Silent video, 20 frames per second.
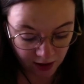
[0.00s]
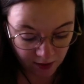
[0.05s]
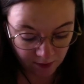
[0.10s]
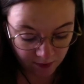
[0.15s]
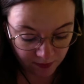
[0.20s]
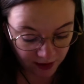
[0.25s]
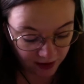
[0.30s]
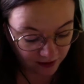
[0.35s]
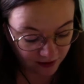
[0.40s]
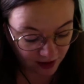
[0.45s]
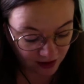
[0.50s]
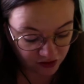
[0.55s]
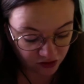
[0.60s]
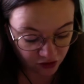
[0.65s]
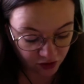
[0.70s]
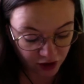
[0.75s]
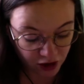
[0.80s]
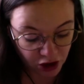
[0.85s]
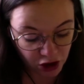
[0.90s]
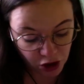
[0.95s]
be that on
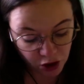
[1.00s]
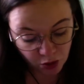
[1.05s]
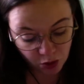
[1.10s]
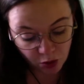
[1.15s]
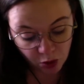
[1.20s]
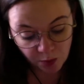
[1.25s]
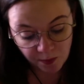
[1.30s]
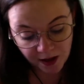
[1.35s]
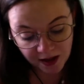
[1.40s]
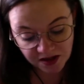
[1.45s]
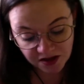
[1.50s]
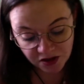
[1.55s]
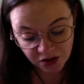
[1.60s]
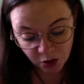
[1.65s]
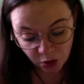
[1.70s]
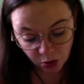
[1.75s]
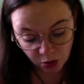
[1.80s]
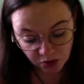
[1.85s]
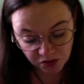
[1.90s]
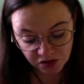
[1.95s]
a new or better
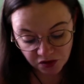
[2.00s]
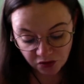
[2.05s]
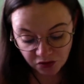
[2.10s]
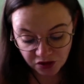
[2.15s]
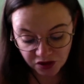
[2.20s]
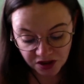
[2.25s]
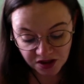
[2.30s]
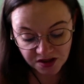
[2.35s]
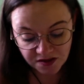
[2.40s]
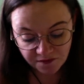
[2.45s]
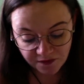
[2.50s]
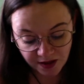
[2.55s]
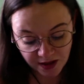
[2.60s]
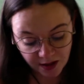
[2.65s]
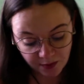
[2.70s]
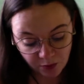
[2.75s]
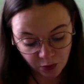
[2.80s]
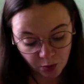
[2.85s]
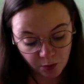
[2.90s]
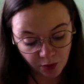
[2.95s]
course or just
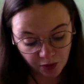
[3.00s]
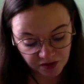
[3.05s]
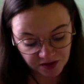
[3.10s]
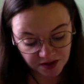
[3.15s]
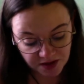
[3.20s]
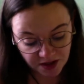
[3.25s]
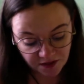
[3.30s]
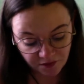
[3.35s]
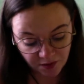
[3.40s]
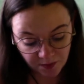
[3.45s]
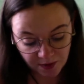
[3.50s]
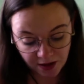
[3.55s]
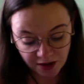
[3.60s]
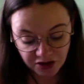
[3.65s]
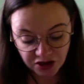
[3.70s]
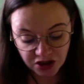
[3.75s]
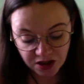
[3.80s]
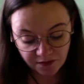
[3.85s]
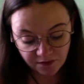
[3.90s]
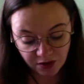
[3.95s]
feeling more positive about
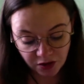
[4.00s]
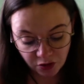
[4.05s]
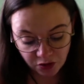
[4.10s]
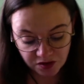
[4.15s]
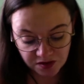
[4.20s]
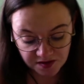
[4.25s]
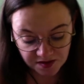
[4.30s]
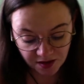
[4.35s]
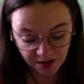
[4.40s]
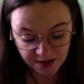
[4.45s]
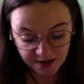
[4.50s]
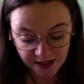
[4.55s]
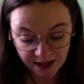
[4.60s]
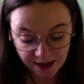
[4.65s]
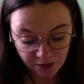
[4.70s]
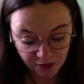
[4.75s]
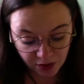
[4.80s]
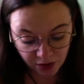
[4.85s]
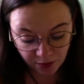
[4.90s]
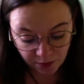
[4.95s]
achieving your desired
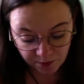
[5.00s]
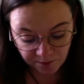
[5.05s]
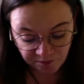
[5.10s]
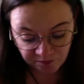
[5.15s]
outcome.